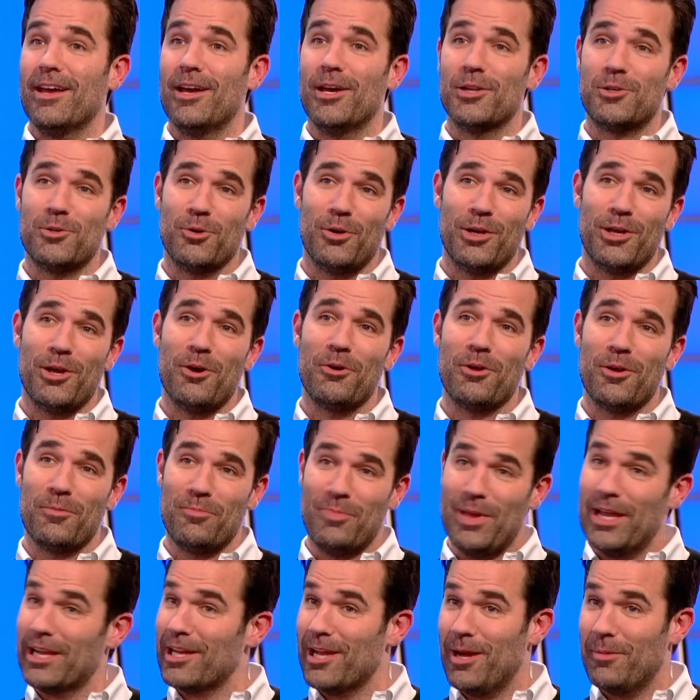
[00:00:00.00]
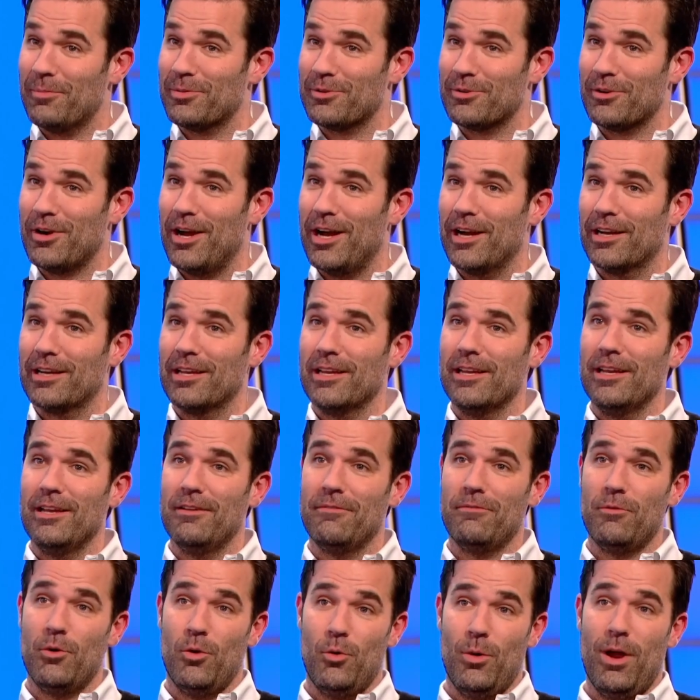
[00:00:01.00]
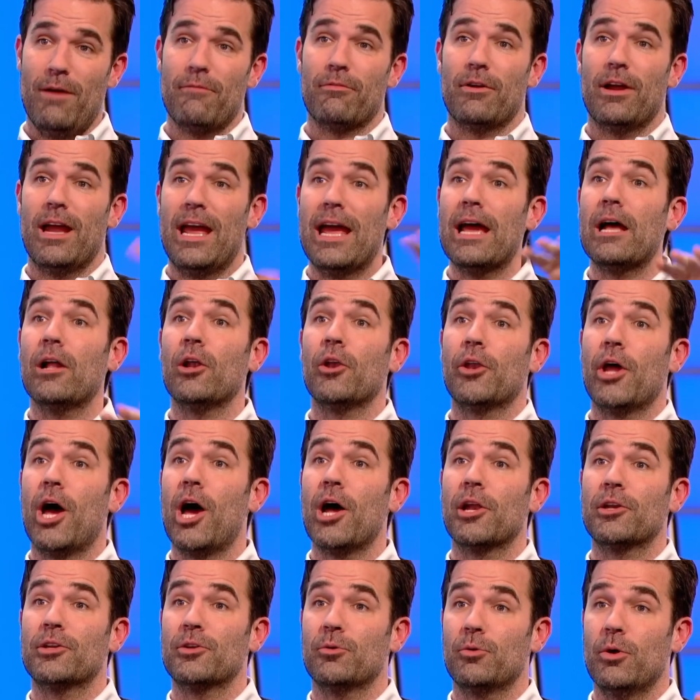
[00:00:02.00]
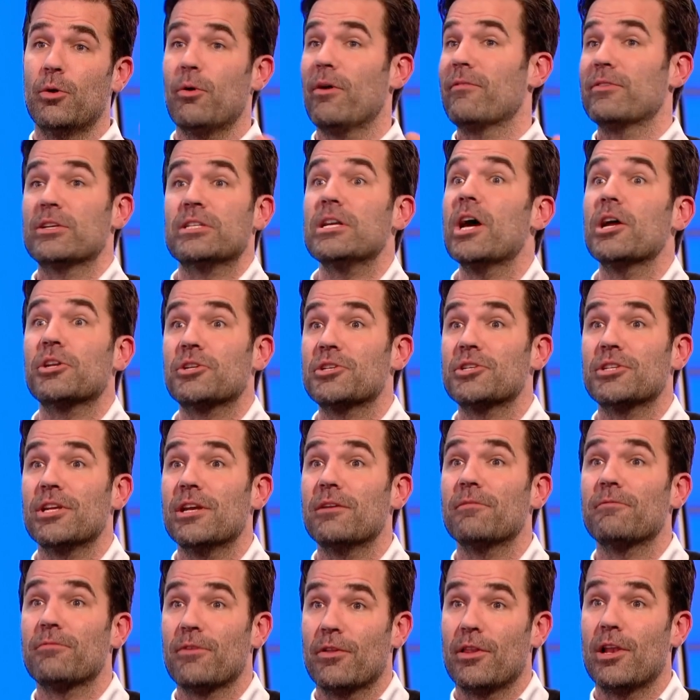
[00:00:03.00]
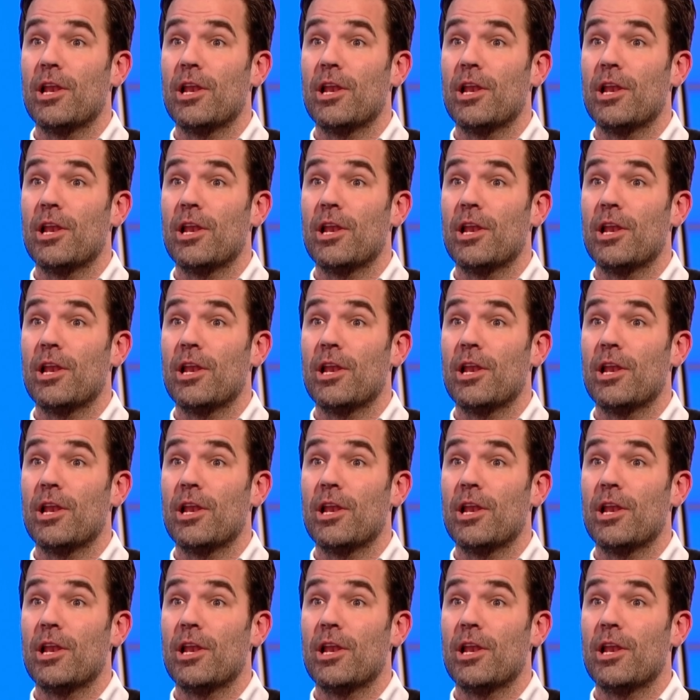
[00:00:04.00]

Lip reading: a Toyota pickup truck, whoever touched it for the